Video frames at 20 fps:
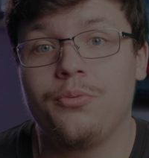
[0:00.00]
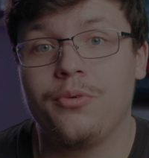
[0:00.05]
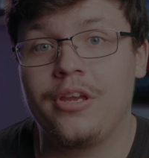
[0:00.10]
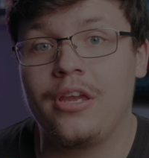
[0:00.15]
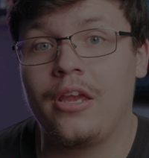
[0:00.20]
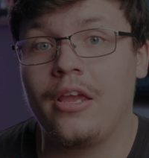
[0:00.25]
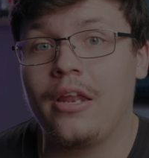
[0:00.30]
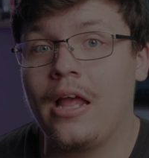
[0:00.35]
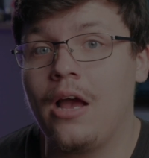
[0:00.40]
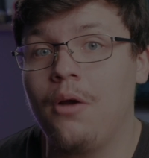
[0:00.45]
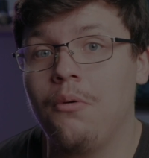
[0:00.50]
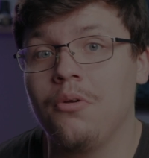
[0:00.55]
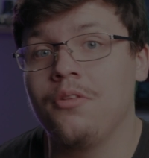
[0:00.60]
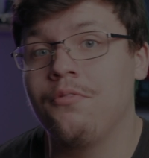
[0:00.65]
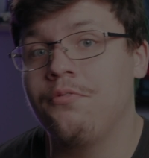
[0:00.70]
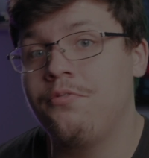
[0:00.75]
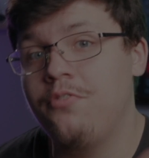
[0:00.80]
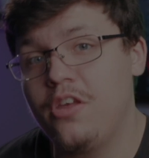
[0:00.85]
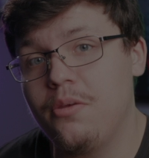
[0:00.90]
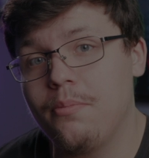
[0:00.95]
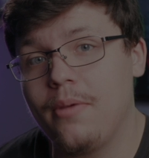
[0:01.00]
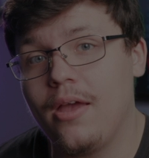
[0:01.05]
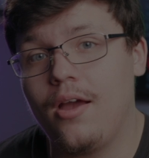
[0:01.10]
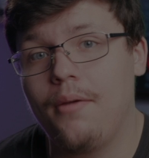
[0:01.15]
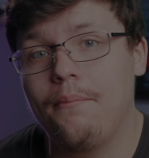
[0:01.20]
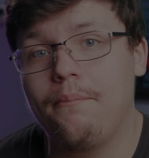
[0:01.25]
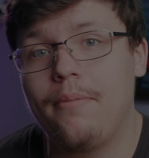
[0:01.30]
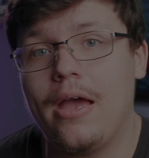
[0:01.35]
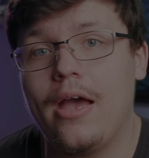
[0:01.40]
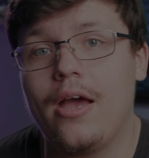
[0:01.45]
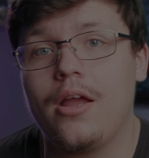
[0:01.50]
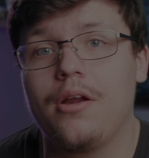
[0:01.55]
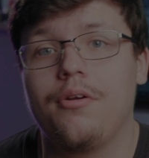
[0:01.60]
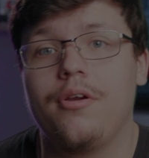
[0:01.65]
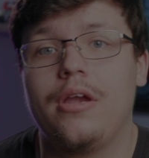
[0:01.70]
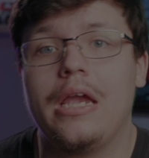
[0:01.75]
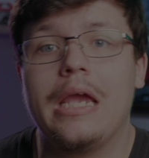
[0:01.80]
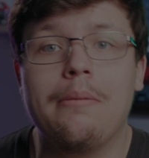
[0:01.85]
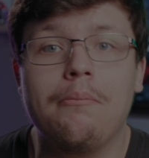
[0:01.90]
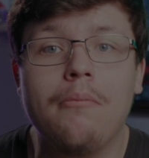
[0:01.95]
rigging it out with a V-mount
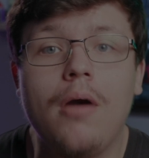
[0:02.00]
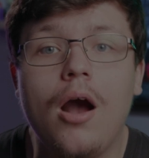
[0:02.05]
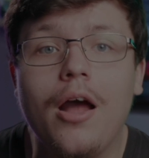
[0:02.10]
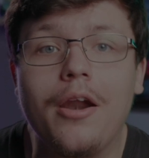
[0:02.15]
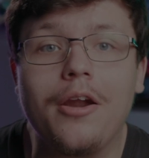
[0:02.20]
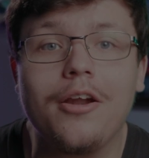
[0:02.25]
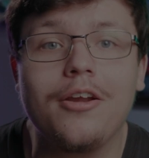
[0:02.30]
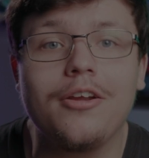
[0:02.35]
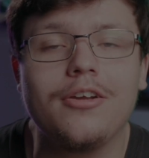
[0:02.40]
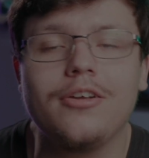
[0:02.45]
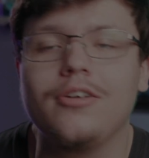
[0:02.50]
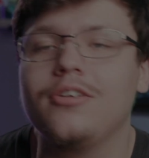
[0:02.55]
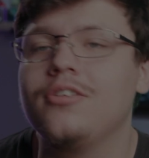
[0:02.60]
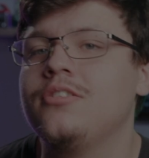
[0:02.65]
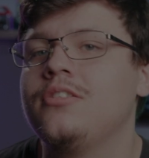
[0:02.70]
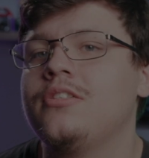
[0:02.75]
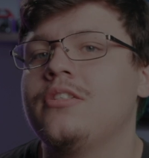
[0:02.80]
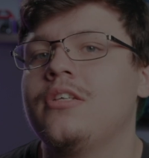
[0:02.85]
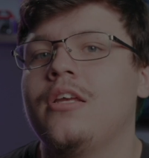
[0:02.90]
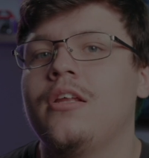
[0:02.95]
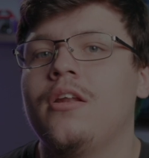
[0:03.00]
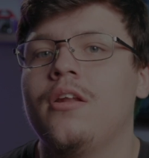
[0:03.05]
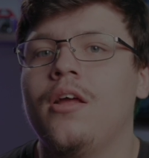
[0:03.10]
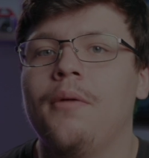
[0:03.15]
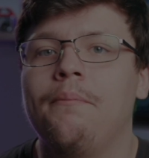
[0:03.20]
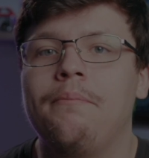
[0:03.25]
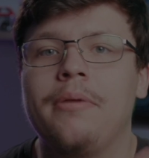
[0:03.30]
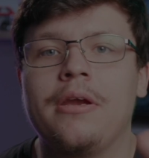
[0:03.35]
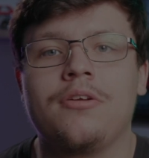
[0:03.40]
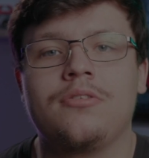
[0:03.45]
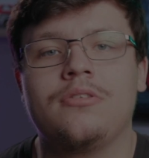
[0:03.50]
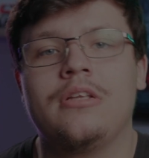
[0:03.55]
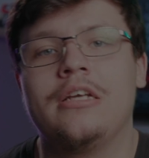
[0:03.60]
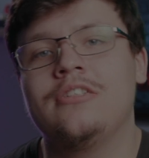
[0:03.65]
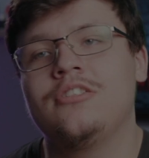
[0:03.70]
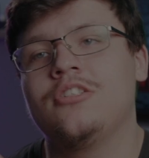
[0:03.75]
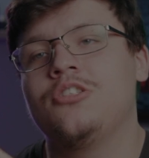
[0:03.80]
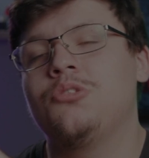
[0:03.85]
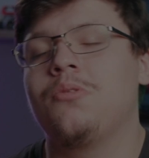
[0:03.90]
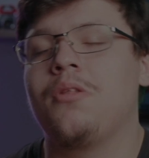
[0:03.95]
battery and monitors and bigger
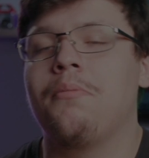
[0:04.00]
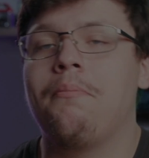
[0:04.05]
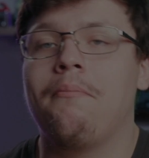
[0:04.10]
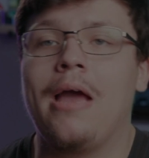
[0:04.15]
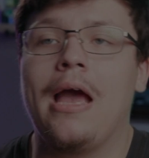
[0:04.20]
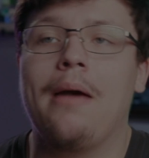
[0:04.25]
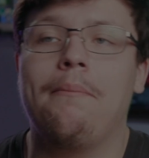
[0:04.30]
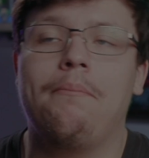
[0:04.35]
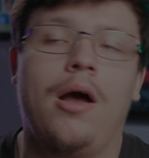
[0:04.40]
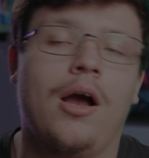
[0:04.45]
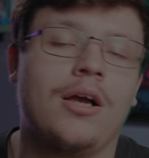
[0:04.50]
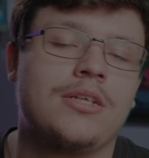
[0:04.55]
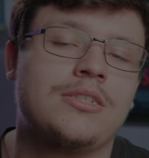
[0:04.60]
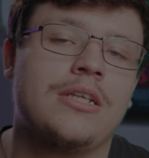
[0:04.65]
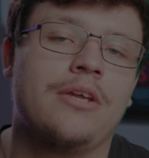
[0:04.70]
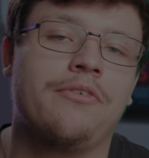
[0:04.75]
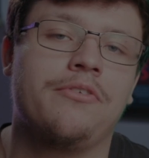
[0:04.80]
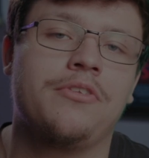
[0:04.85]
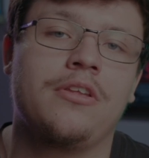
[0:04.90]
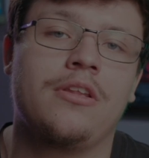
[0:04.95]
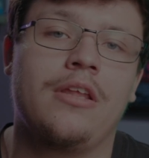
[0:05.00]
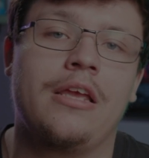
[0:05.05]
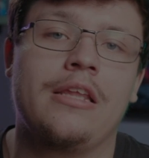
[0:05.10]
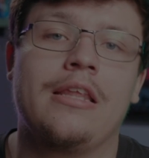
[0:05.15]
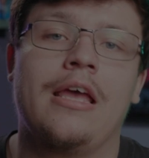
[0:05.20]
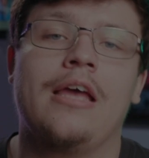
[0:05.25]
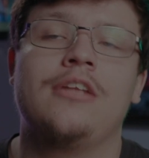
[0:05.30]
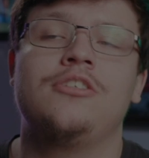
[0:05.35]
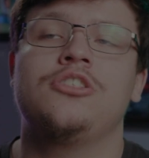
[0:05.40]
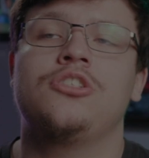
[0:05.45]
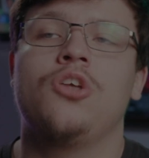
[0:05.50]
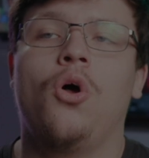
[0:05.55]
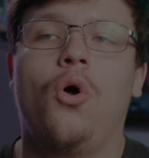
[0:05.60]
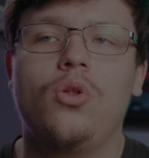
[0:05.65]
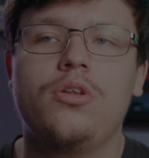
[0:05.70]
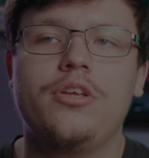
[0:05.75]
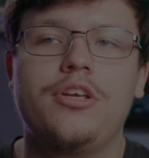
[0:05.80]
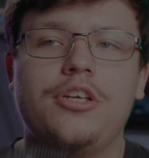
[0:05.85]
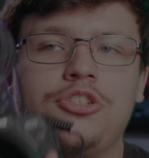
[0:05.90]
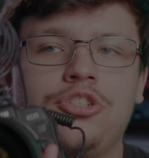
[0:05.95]
lenses with a matte box and everything like that, just
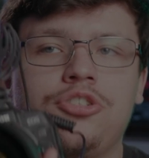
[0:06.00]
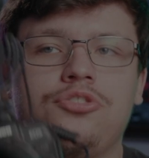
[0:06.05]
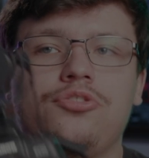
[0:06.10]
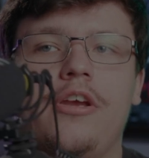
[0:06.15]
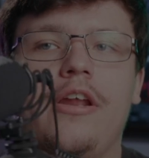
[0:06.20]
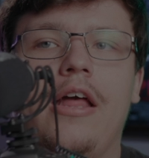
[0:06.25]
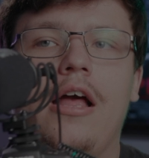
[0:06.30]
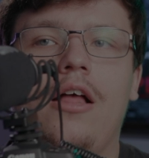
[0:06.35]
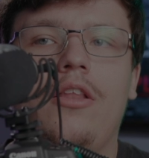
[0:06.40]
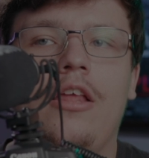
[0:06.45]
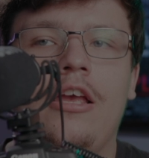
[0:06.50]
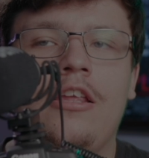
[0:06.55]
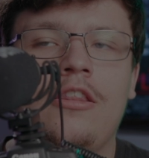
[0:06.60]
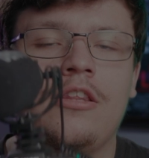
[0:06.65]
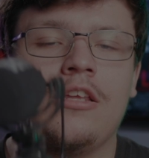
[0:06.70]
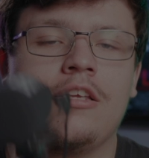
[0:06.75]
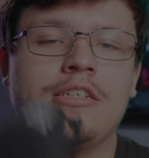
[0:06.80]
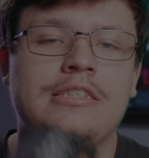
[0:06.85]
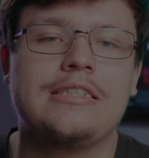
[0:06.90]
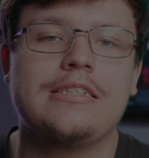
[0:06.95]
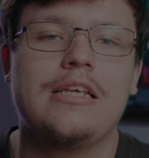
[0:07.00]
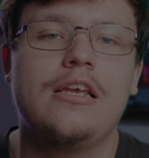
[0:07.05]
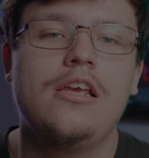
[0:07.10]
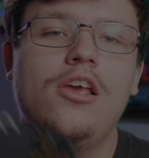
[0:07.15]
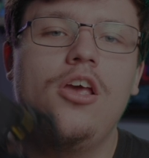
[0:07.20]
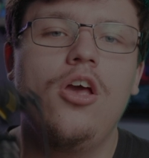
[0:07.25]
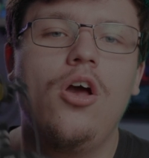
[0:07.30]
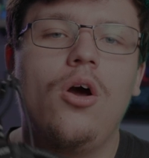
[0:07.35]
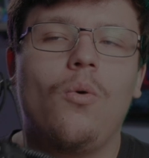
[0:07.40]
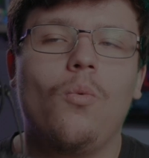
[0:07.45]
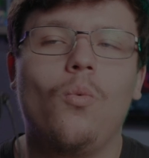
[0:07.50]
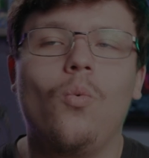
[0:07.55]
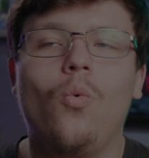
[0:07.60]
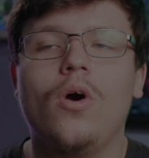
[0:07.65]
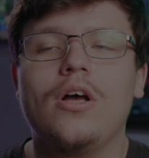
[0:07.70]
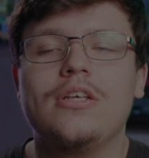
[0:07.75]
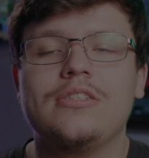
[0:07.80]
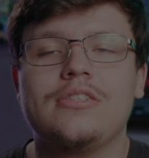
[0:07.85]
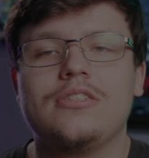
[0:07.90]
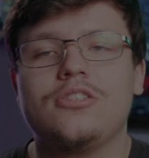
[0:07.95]
holding it straight out like this
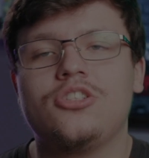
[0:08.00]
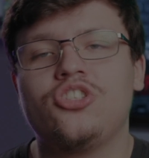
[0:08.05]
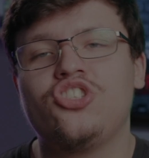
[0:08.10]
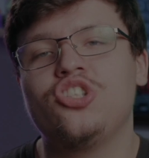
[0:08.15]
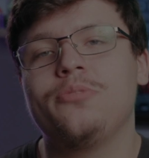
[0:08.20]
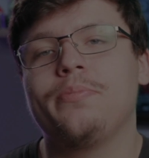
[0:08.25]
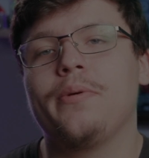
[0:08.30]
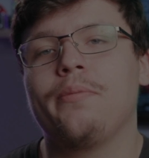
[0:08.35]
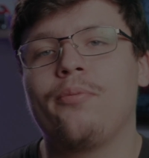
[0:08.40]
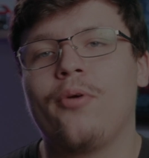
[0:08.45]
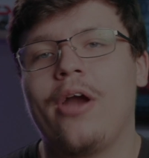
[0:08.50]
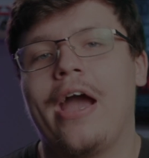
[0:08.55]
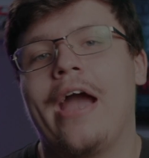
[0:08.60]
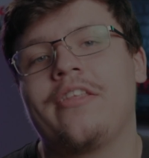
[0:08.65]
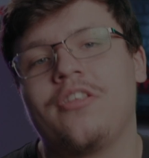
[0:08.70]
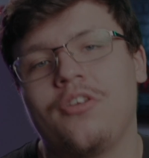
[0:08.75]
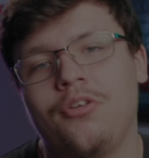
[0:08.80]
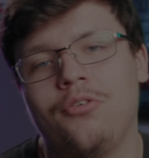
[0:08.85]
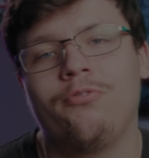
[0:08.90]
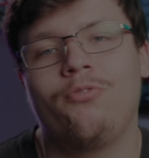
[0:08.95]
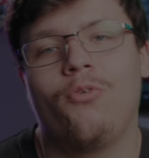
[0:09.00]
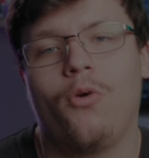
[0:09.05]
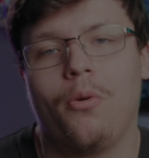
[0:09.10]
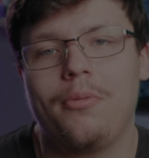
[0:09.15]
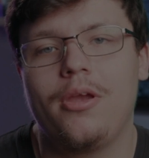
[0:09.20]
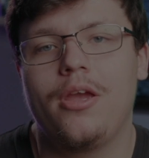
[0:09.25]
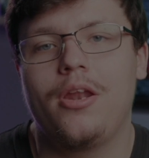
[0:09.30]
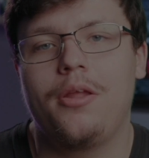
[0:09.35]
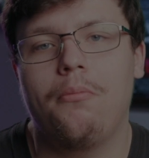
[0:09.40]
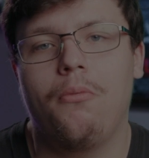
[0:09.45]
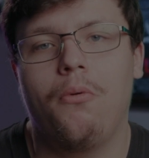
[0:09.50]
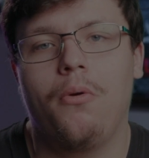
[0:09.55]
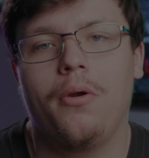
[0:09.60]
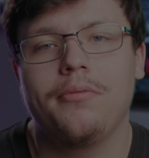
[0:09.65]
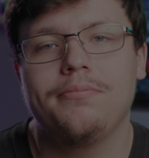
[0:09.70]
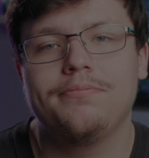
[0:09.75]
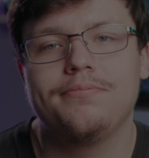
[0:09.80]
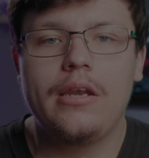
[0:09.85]
wasn't super practical for me anymore.